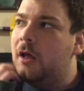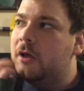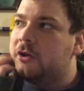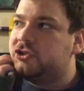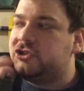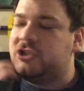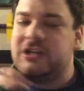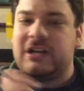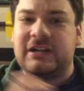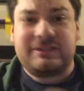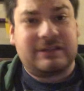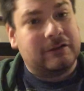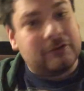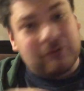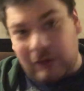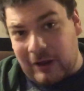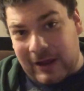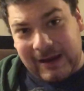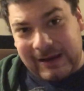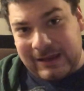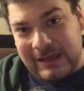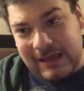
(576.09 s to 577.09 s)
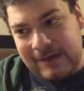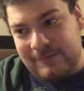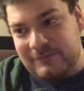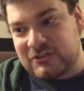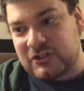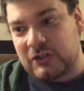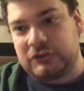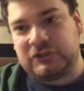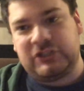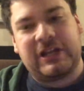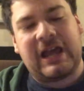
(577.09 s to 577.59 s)
She doesn't like him,
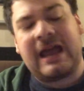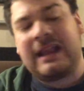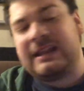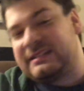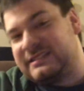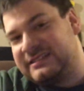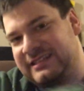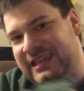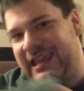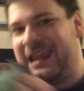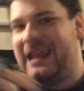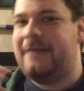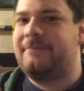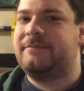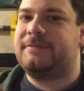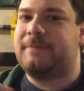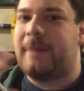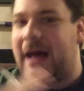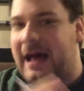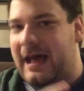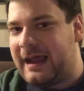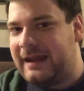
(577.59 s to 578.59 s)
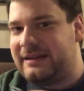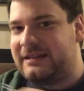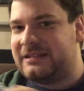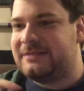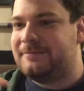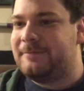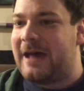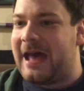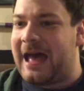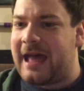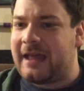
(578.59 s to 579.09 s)
so she kind of schemes behind his
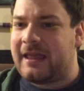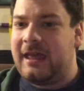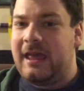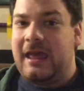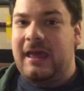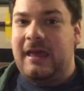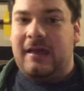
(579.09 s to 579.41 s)
back.